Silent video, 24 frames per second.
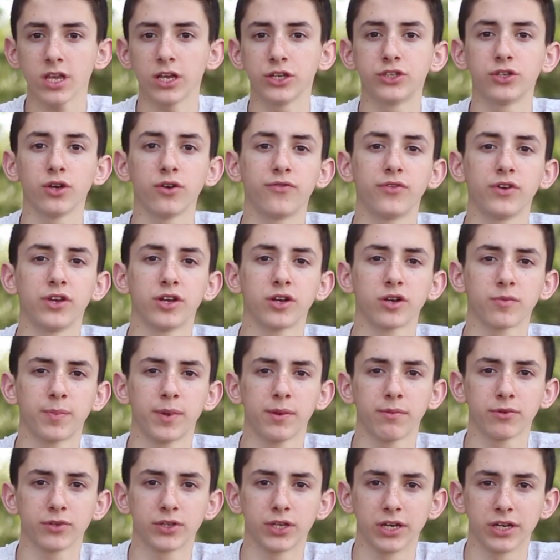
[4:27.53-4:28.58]
So if you hear
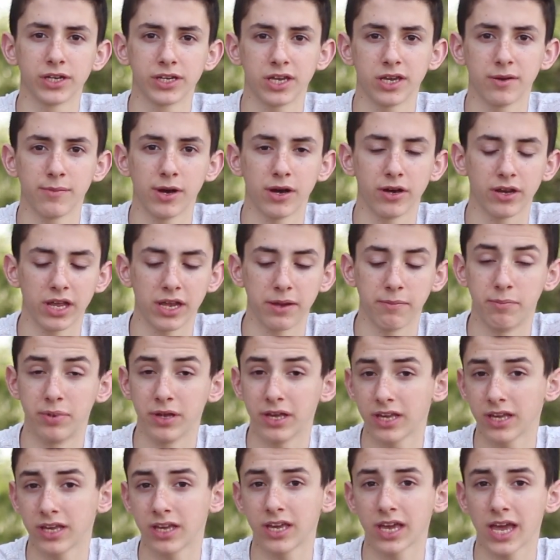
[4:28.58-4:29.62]
people talking about a
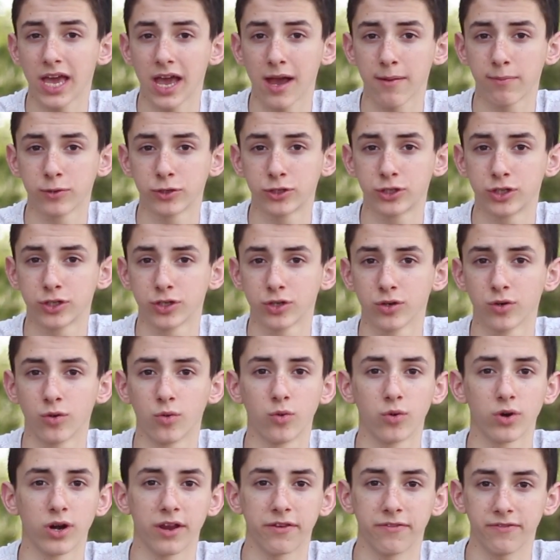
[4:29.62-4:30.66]
big aperture
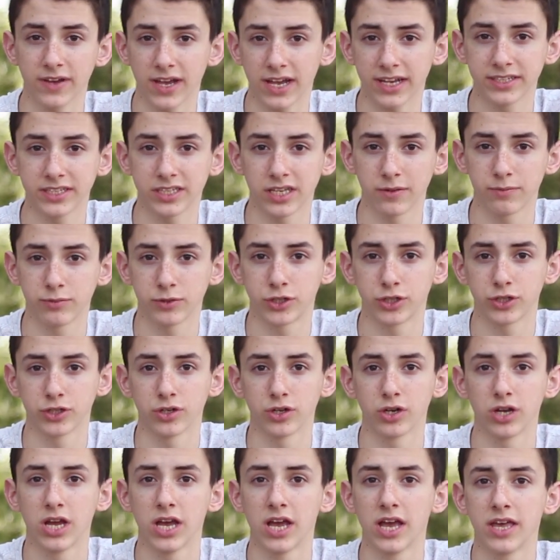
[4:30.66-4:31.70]
or a fast
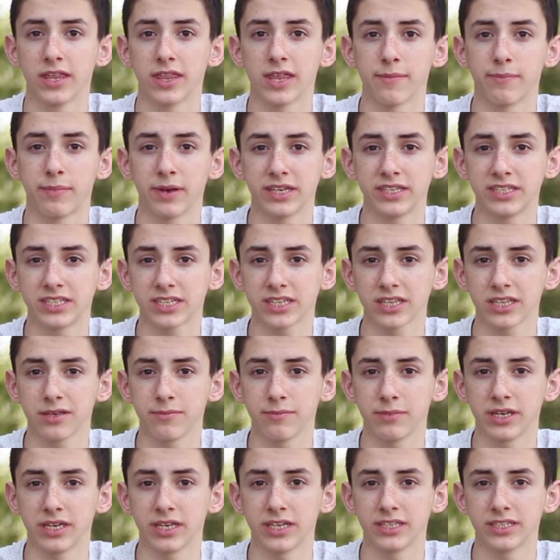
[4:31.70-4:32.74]
aperture, that basically
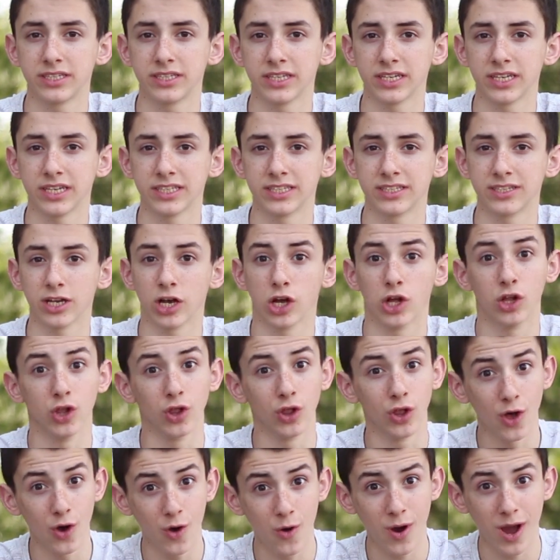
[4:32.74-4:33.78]
means it's a
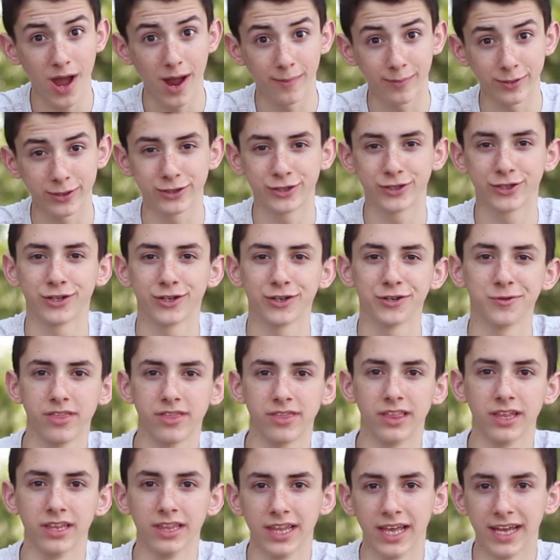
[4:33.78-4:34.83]
low aperture.
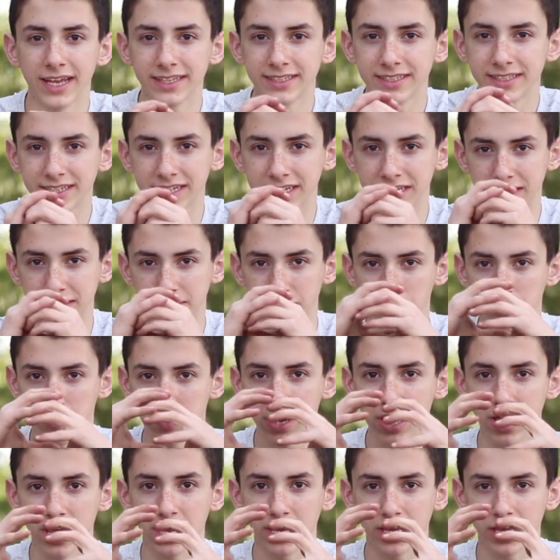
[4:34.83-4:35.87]
The lens is
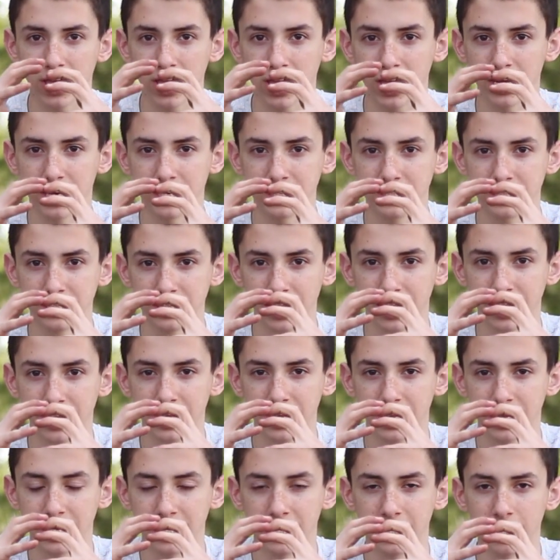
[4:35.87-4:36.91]
big and it's
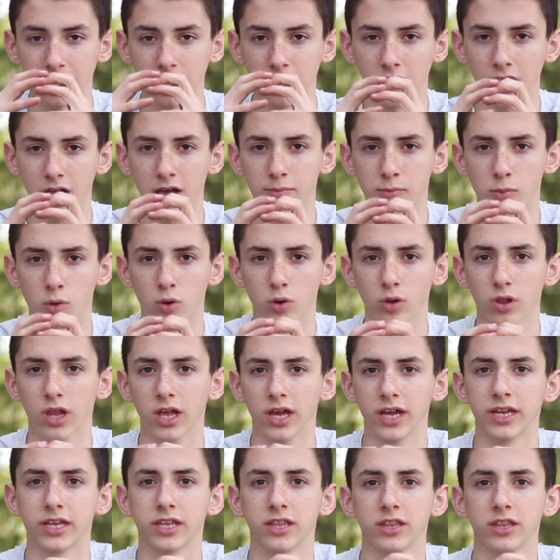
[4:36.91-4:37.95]
letting in a lot more
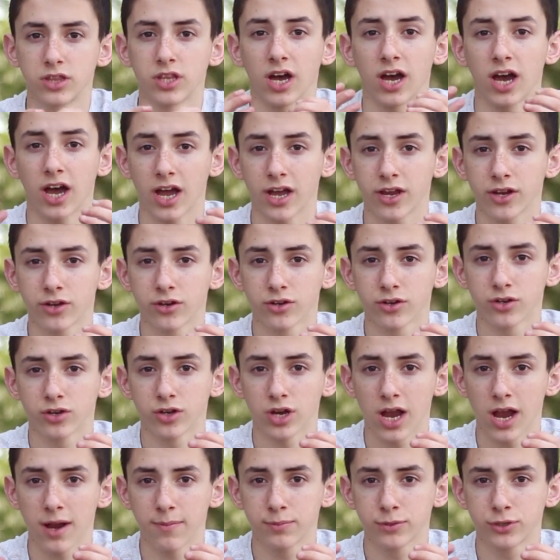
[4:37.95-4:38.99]
light. The higher
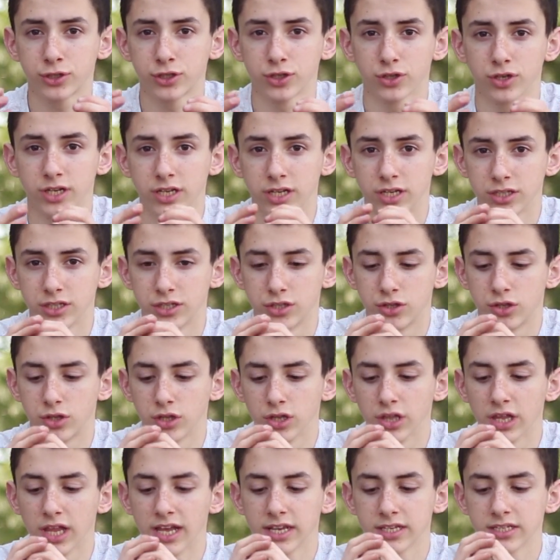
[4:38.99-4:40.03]
your aperture is, the
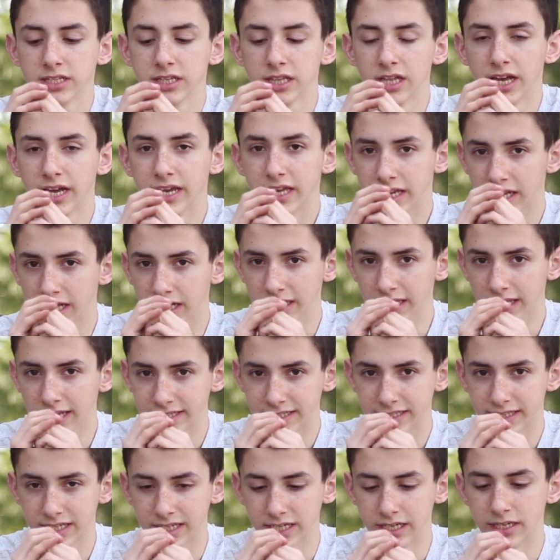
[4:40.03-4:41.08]
less light it
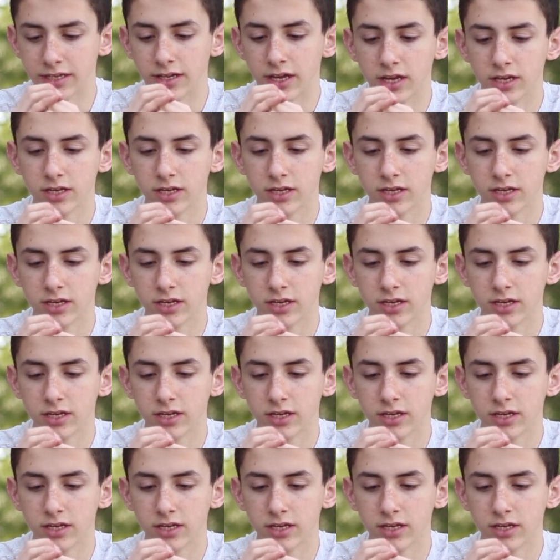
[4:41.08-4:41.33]
lets in.